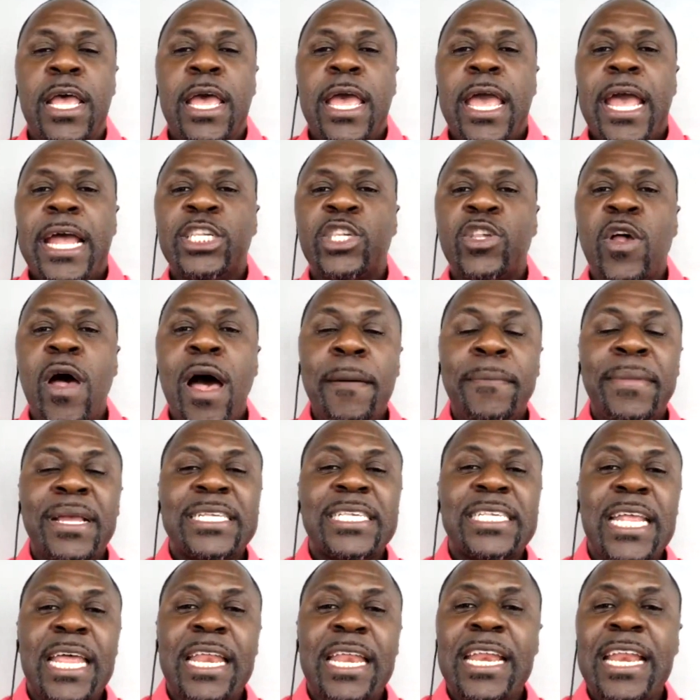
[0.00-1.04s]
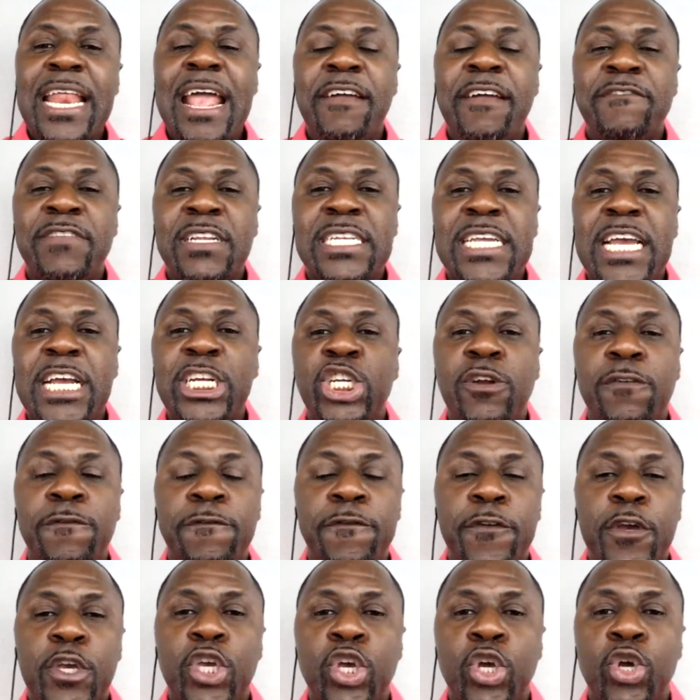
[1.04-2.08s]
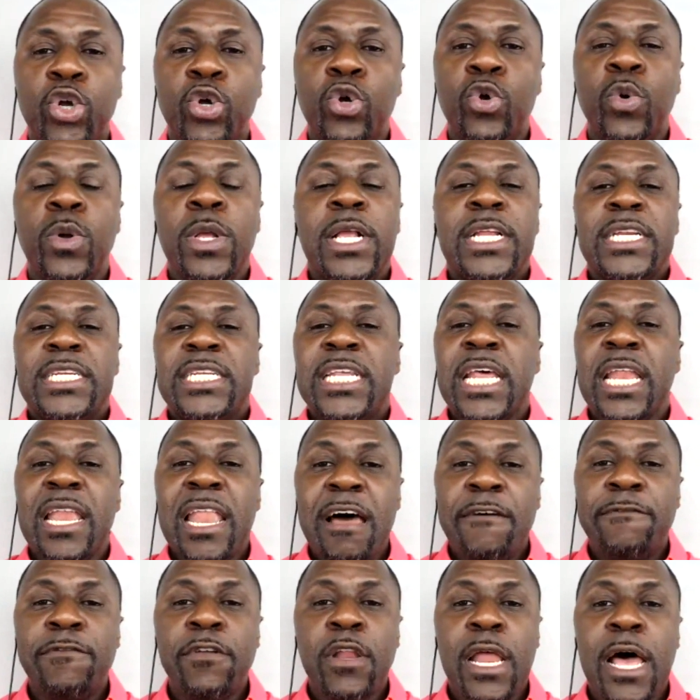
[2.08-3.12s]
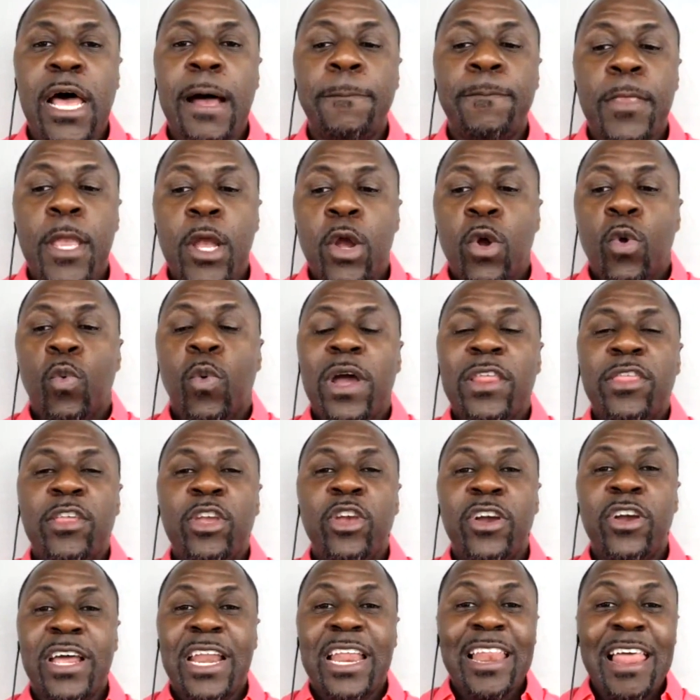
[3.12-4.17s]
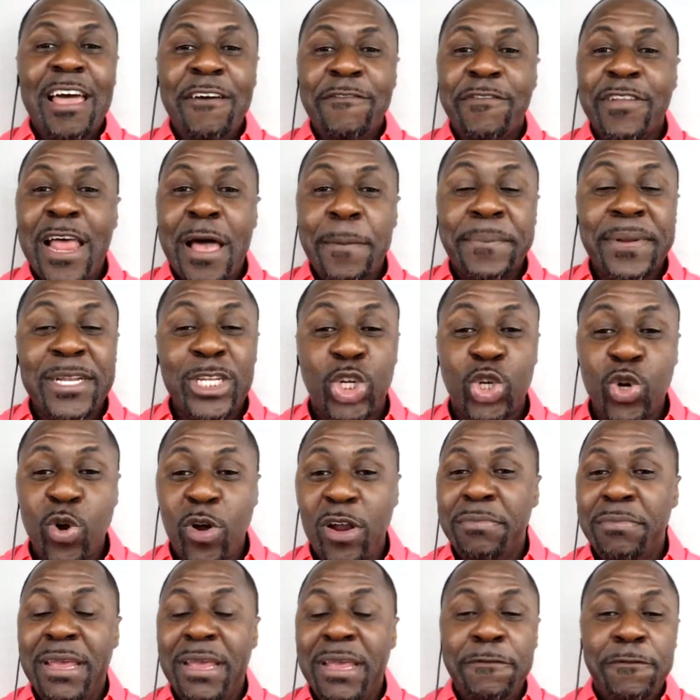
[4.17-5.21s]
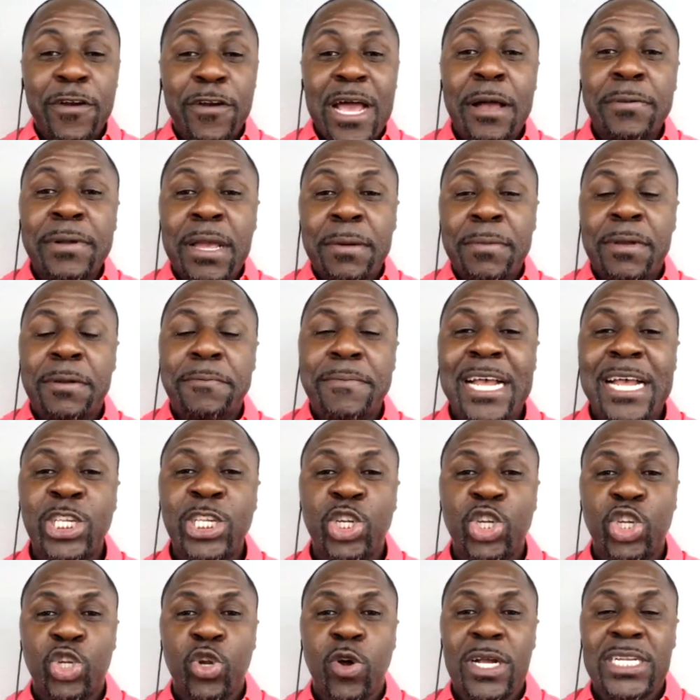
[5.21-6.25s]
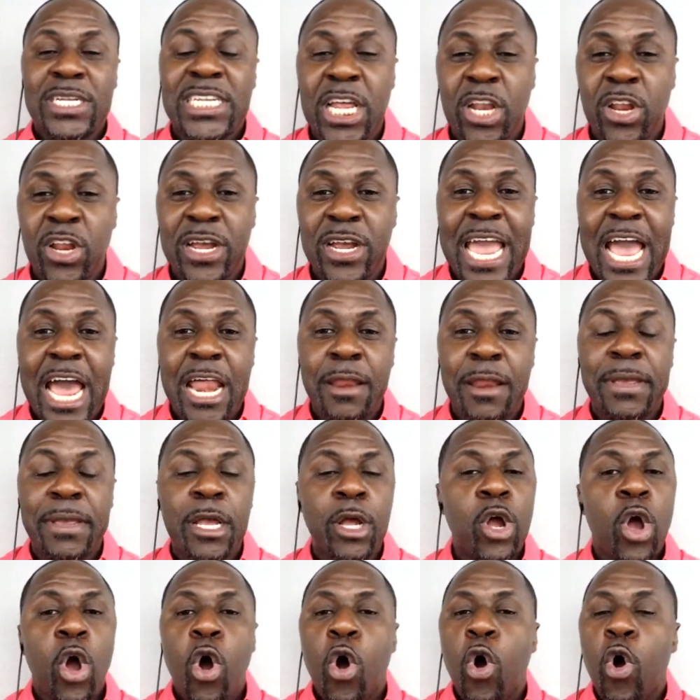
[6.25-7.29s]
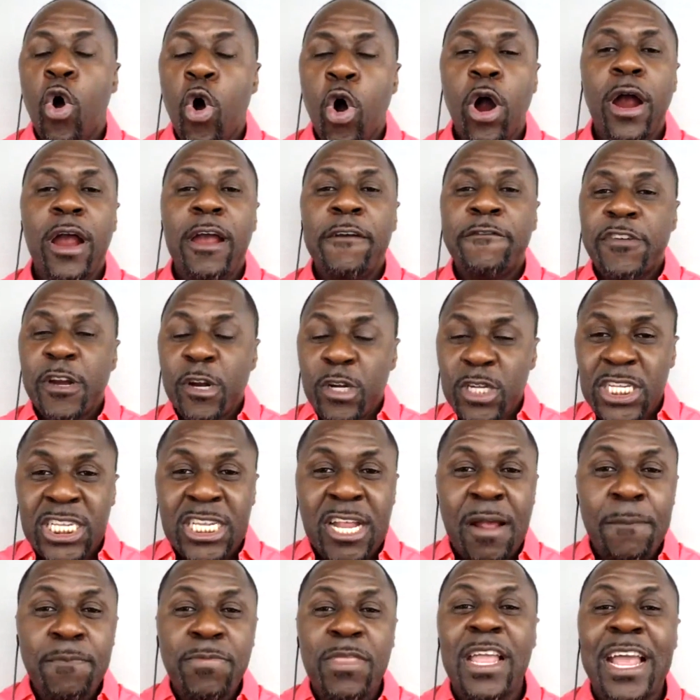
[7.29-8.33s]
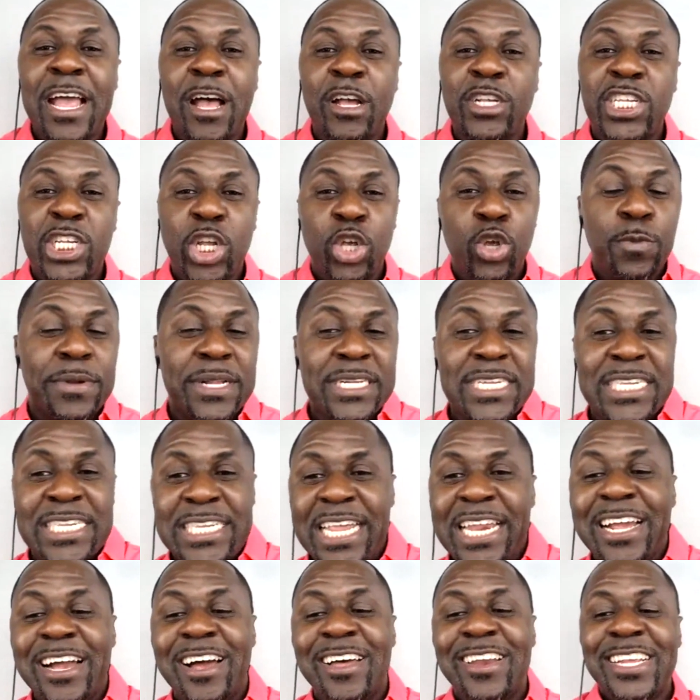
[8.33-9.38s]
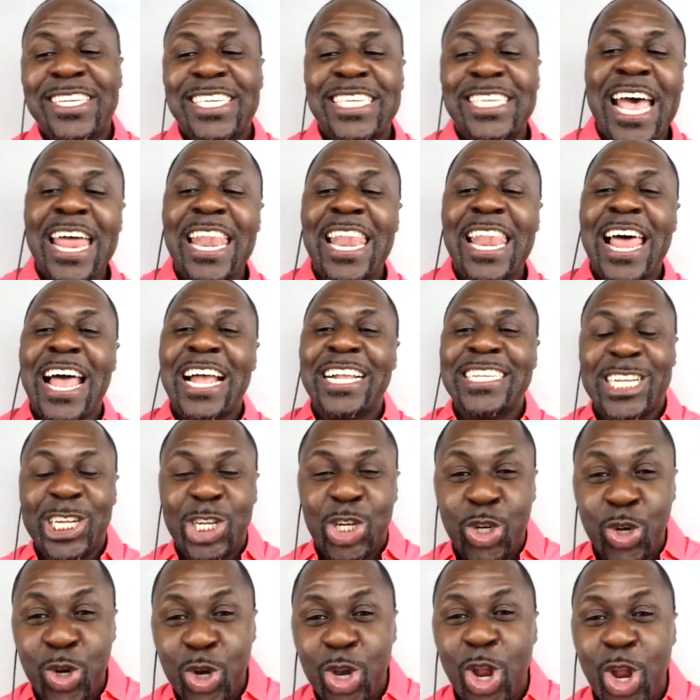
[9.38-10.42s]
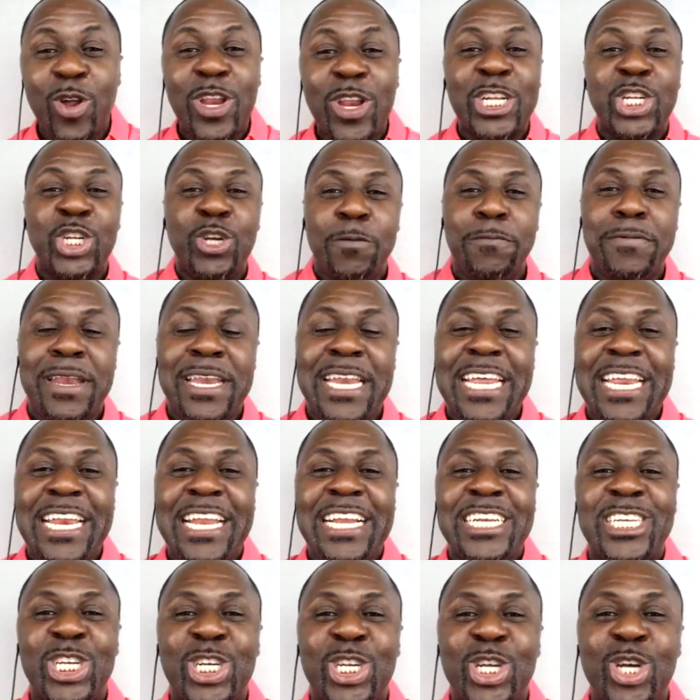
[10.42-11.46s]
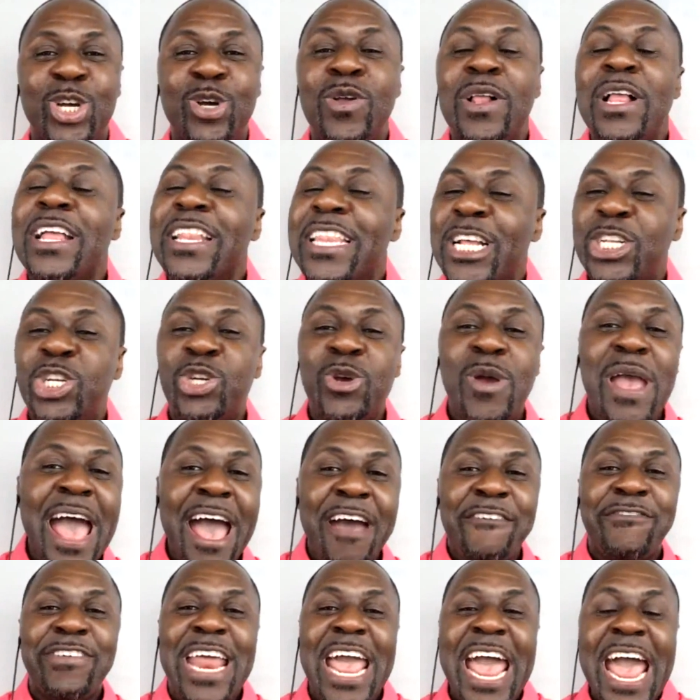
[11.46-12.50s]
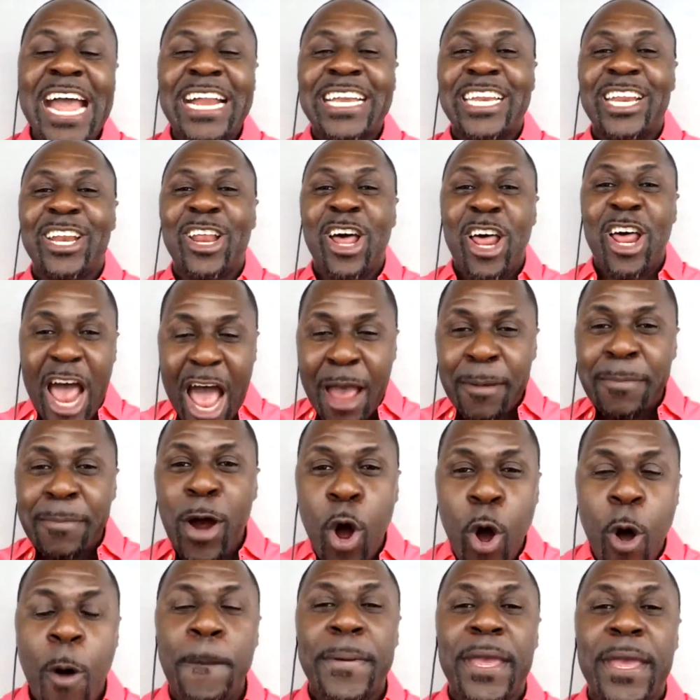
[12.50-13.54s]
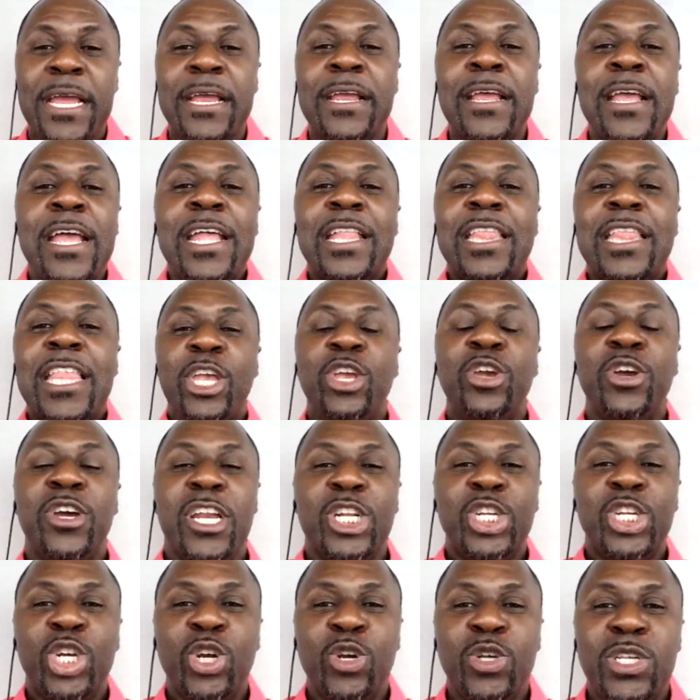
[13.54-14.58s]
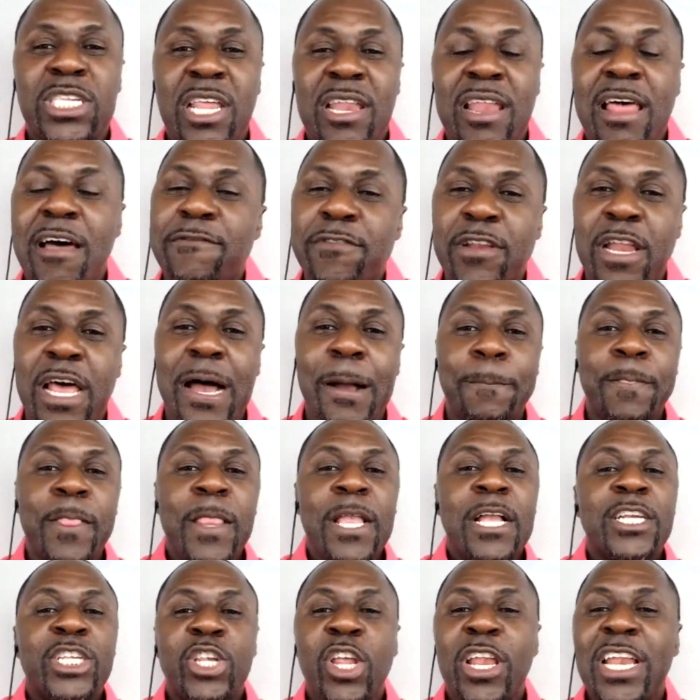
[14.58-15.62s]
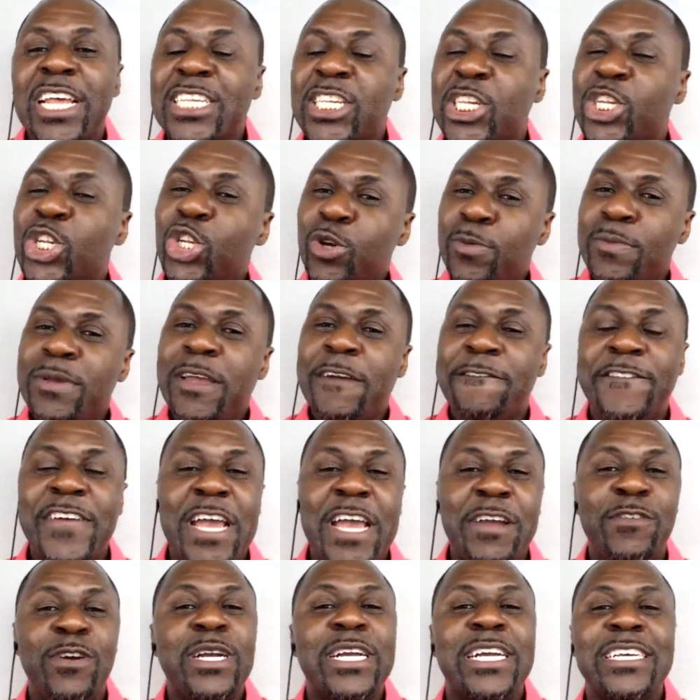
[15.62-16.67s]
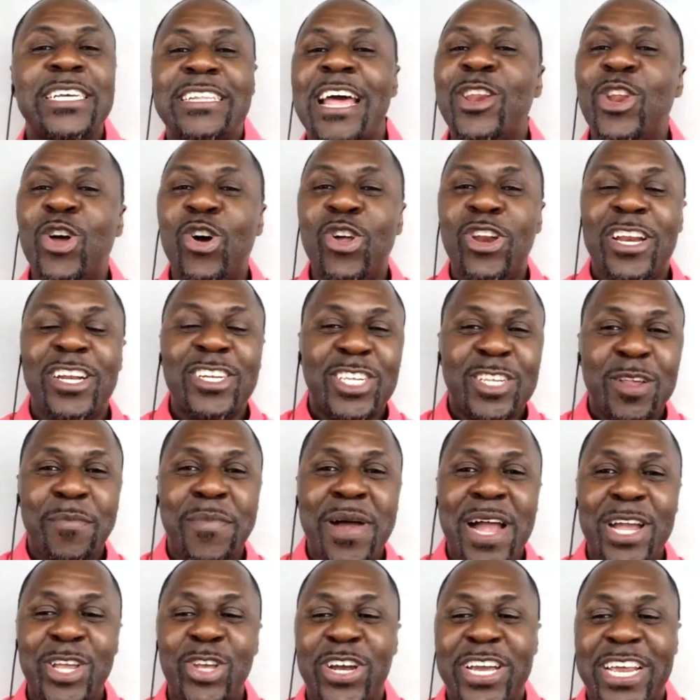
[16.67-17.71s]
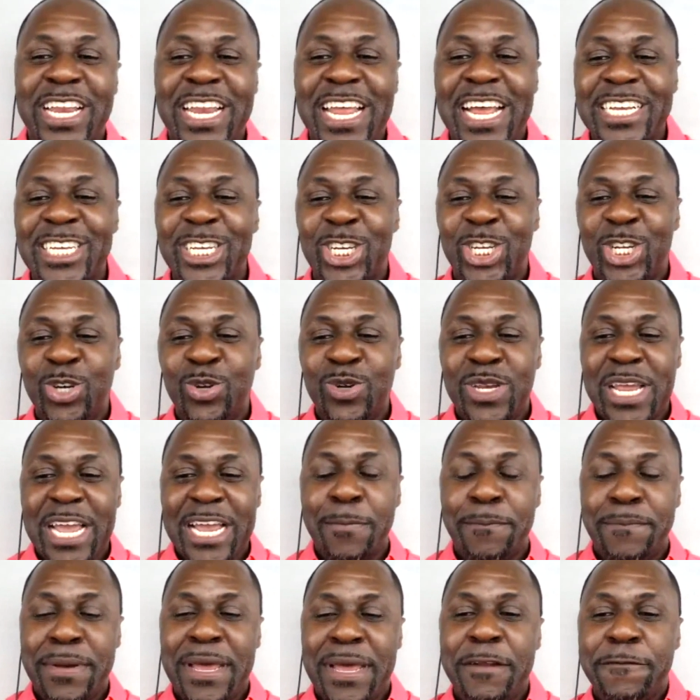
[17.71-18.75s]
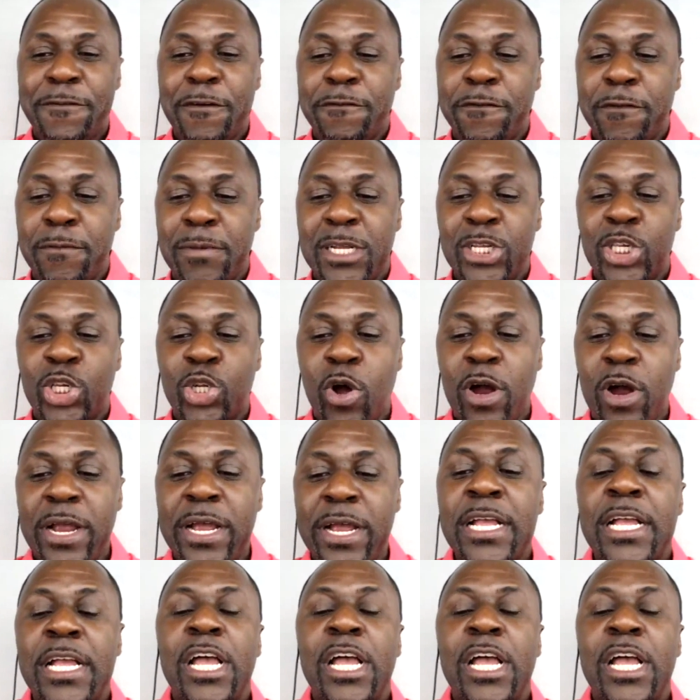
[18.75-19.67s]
And so I'm extending that invitation for you to level up, whether you're going to level up and join me for the upcoming Master Storyteller Academy, or if there's something else that you've been sitting on the sidelines that you know that you've been needing to do that you haven't acted on, I'm hoping that you're going to choose to level up. So listen, do me a favor, because I know there's somebody you're connected to that could benefit from this story.